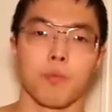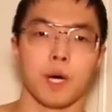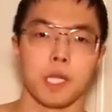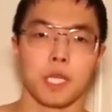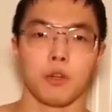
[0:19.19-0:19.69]

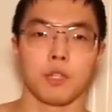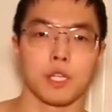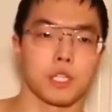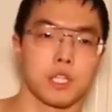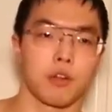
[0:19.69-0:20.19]
but they don't
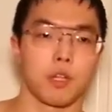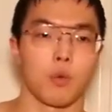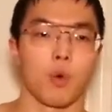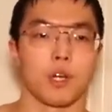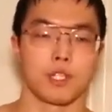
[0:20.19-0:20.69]
necessarily
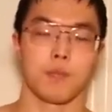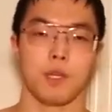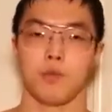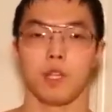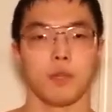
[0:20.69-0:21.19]
want to
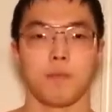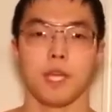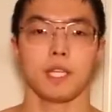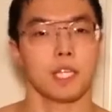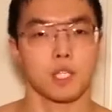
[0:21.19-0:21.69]
be really
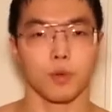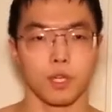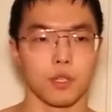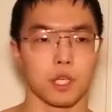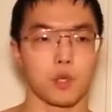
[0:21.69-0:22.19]
big, they just
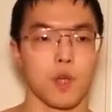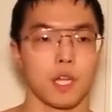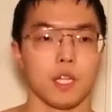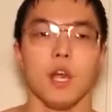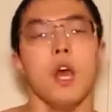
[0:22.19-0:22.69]
want to look
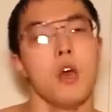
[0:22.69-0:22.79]
shredded.